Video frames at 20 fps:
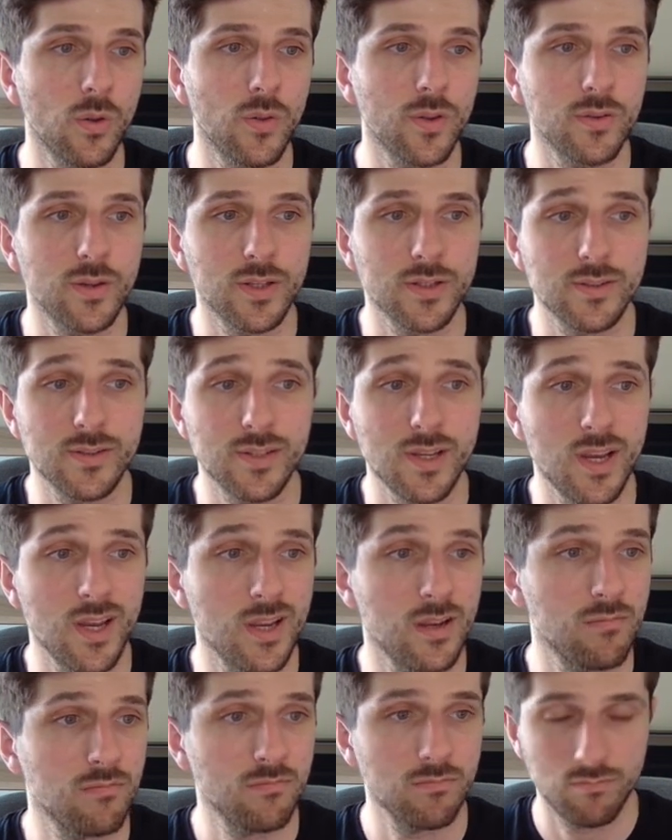it, let's
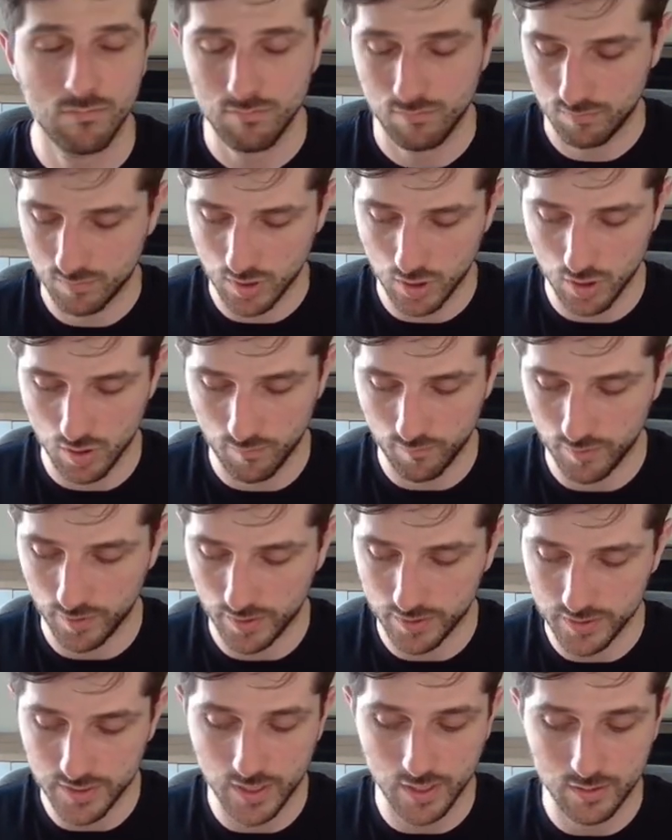say, home for
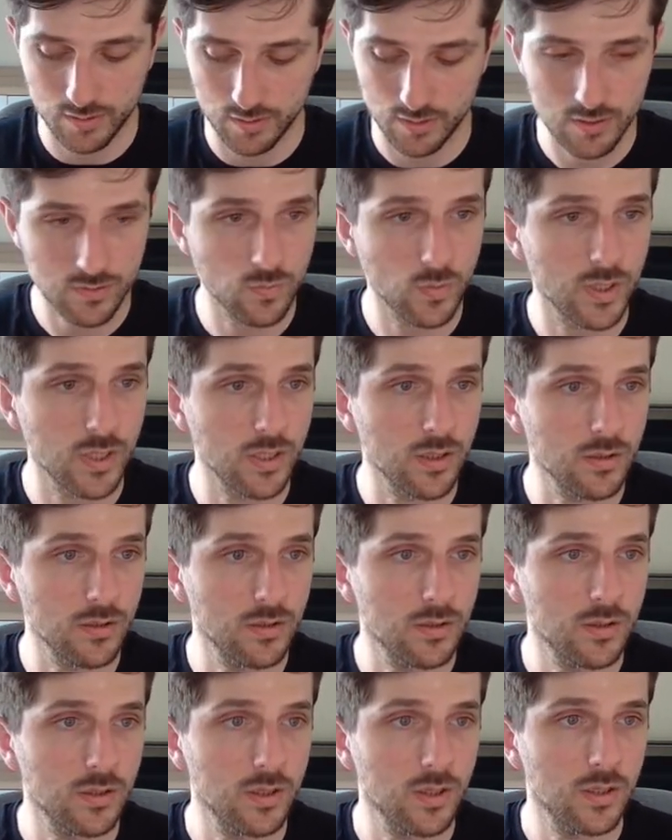the text as well.
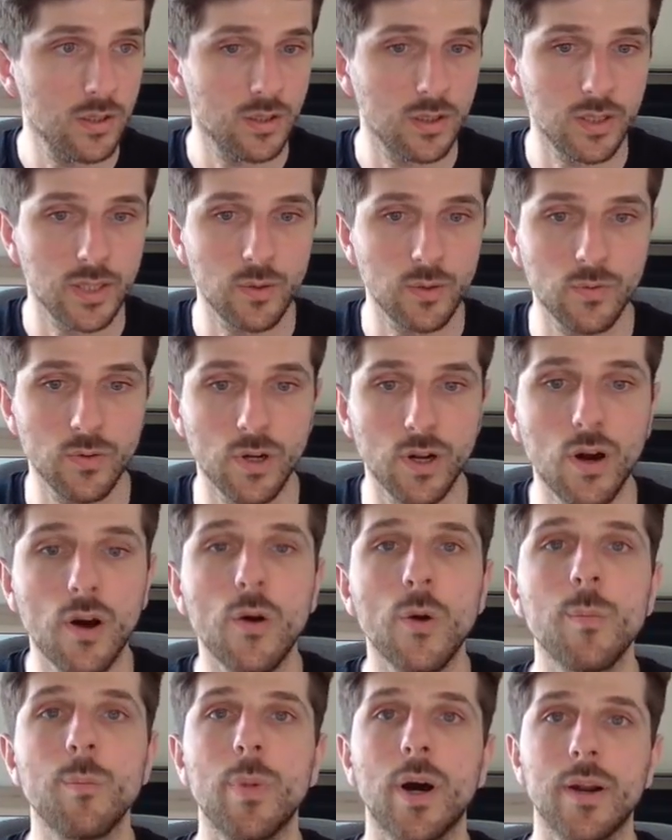Now we've got a
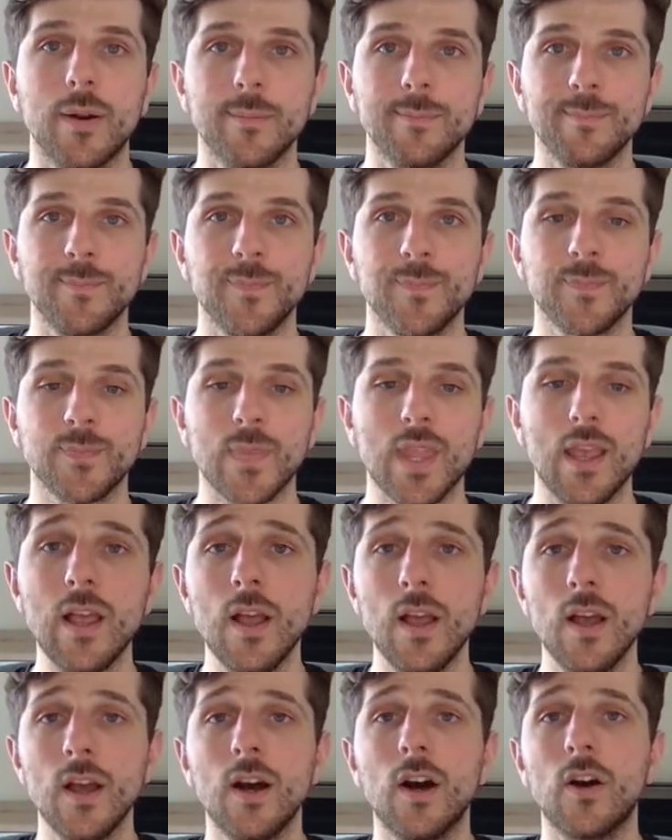home button.
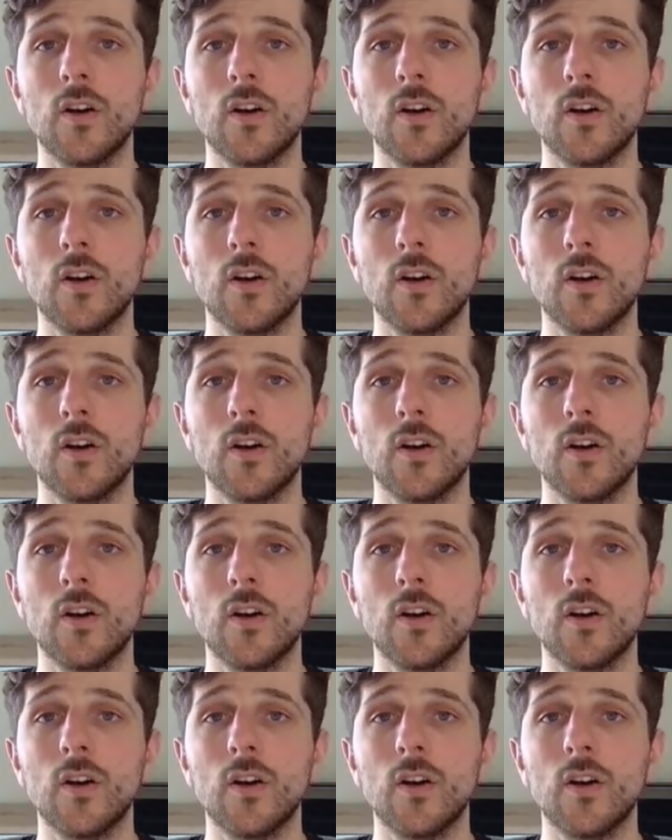All